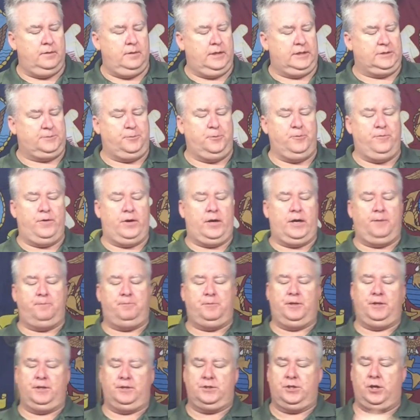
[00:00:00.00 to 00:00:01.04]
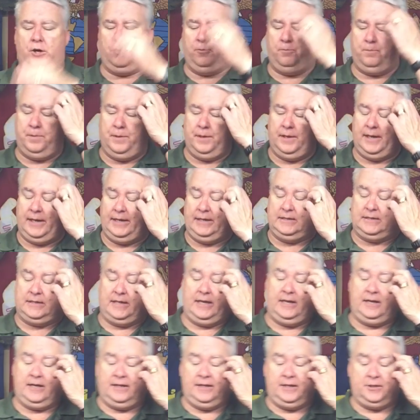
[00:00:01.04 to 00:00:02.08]
Let's move on up to the scope. I
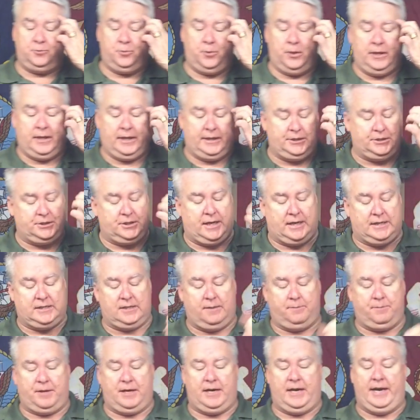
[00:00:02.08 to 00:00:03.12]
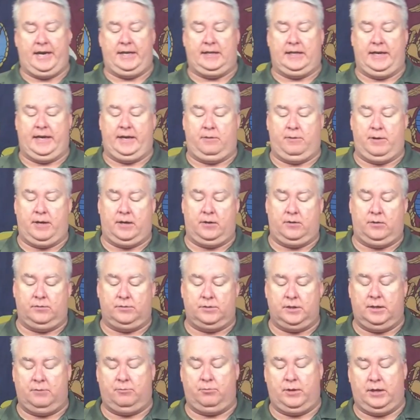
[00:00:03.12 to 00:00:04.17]
decided on this one, I just got something I had laying
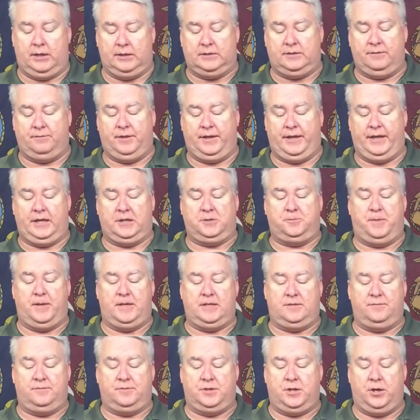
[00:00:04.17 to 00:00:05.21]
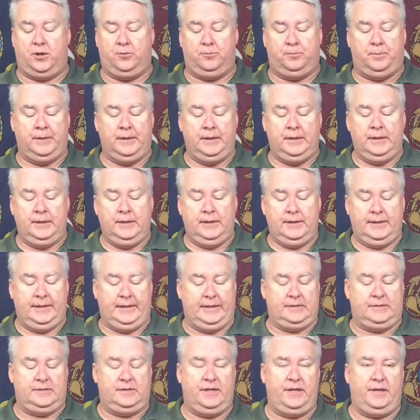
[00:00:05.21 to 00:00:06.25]
around, a relatively inexpensive scope.
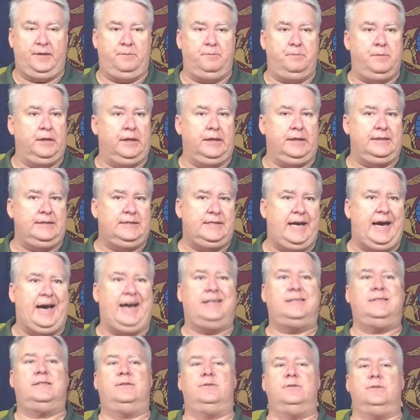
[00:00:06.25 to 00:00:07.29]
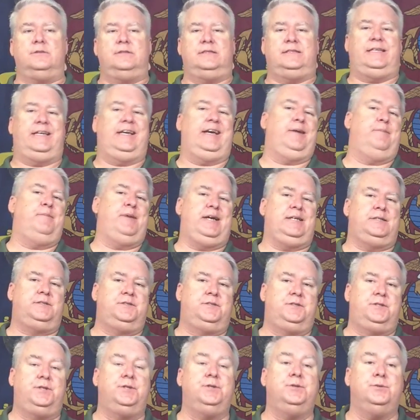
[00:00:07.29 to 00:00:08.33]
It's the Millet Tactical
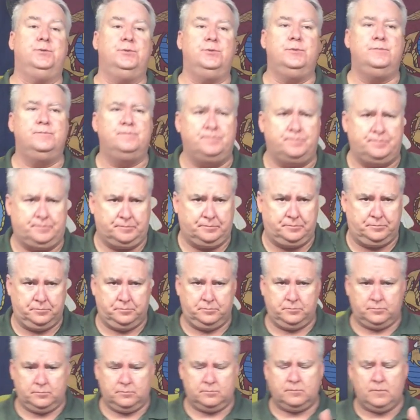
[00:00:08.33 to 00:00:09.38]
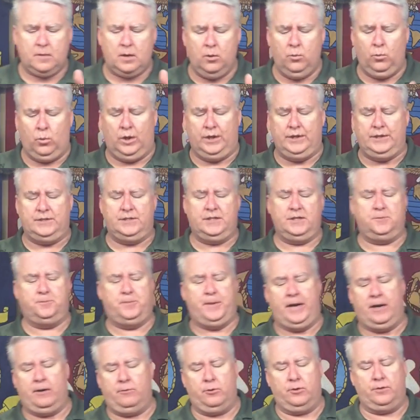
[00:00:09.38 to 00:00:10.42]
DMS2, 1 to 6
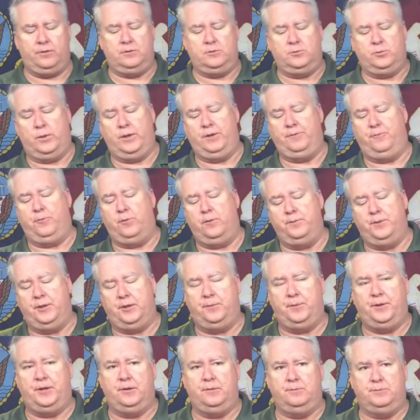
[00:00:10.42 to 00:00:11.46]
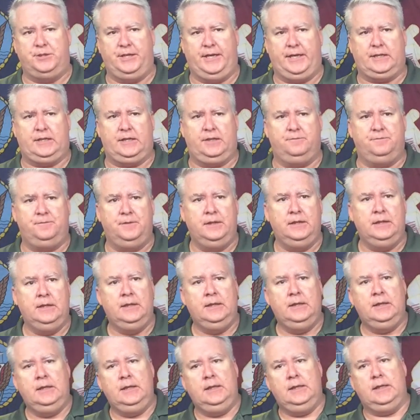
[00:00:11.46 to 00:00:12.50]
power with 24 millimeter objective.
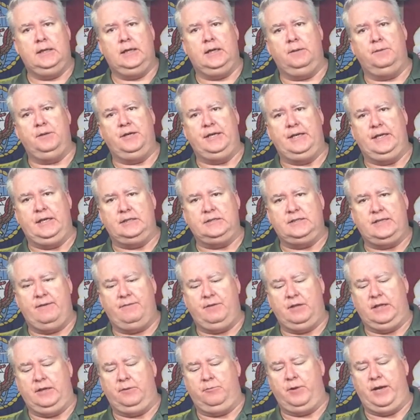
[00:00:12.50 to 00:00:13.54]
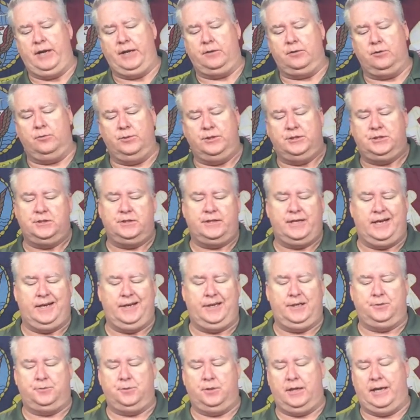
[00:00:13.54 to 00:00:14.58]
It does have a lit reticle, which is kind
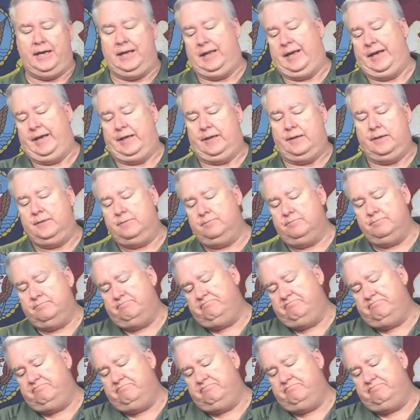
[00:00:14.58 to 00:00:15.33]
of interesting. I like.